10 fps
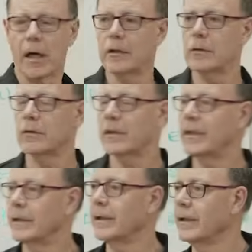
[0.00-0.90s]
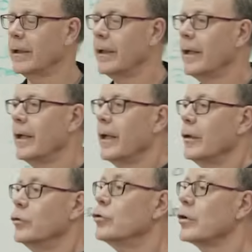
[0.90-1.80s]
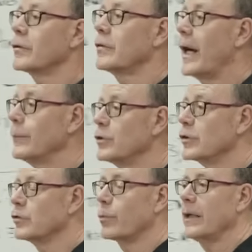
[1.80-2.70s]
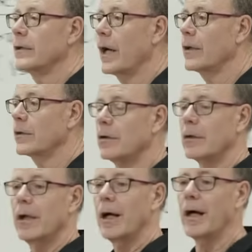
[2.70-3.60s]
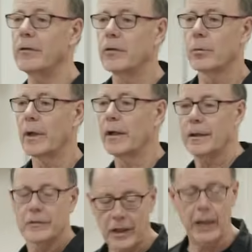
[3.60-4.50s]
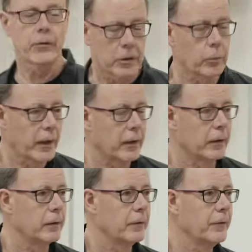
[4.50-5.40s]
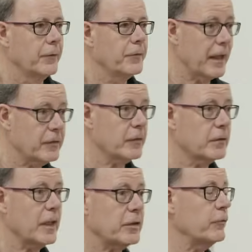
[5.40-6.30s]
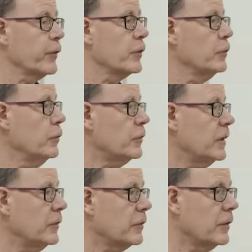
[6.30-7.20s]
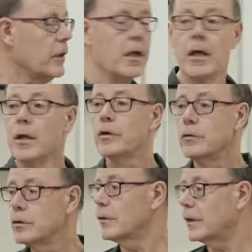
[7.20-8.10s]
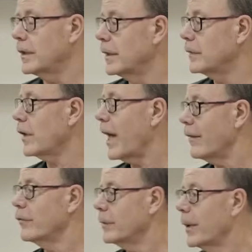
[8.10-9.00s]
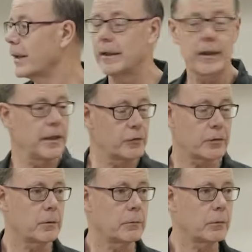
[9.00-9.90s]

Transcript: Are you kidding? New York Times just ran an article, underwear is outerwear. They said for the new season, the new thing is everybody is,